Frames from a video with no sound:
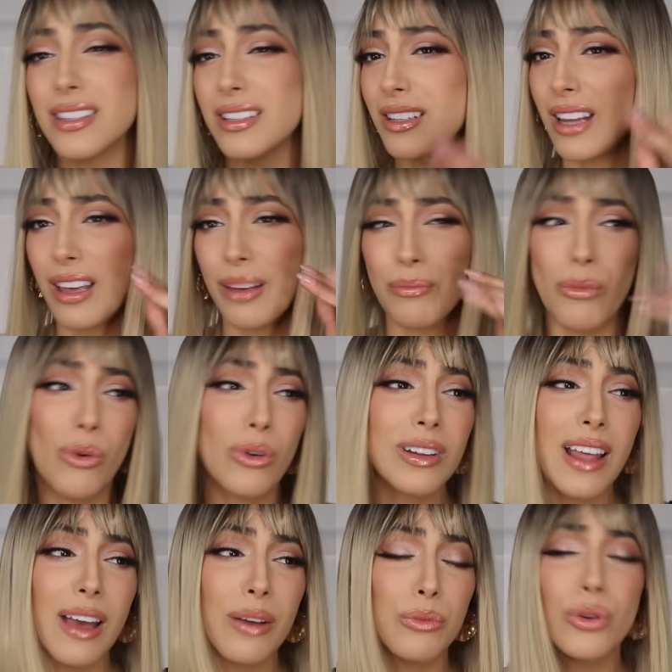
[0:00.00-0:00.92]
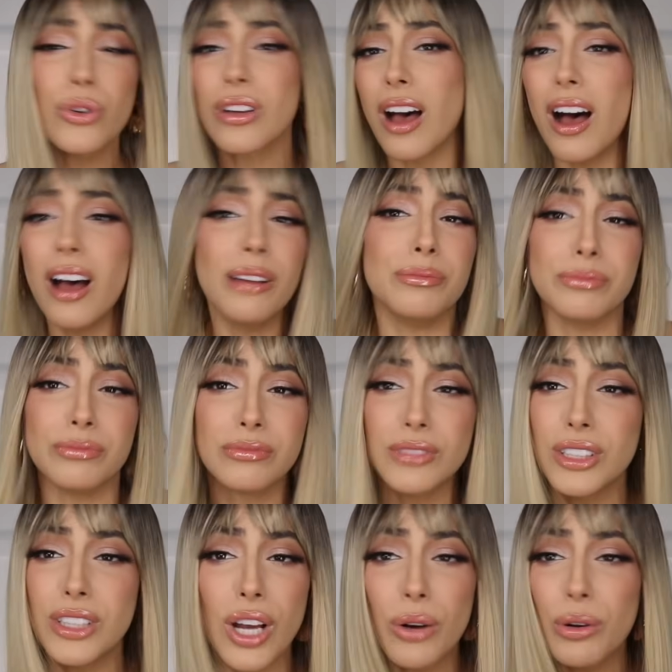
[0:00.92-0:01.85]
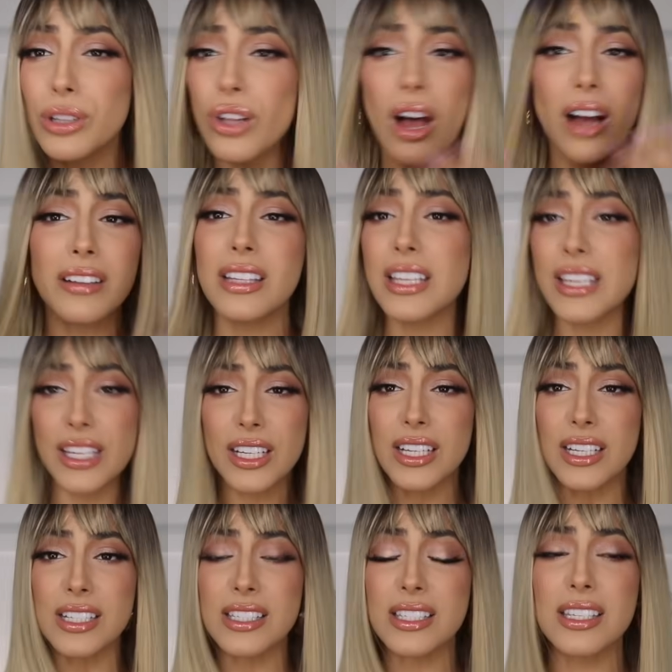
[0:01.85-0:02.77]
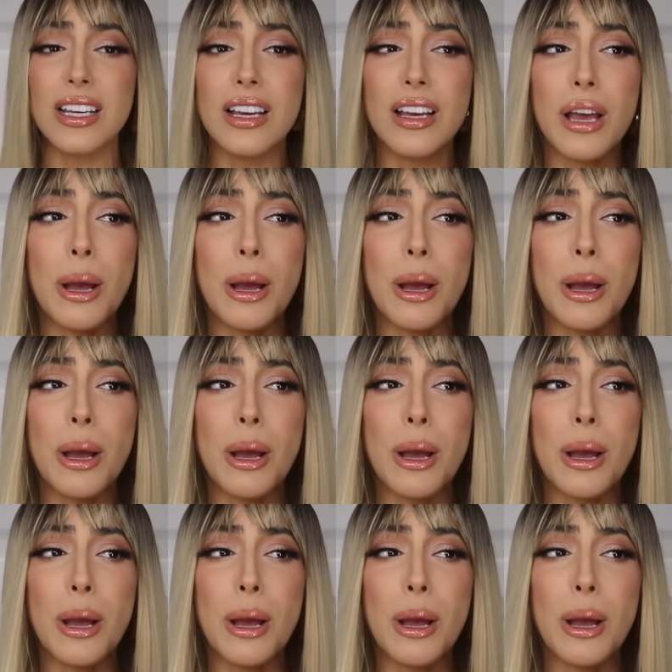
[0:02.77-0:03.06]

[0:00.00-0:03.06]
and more that will come, along the years.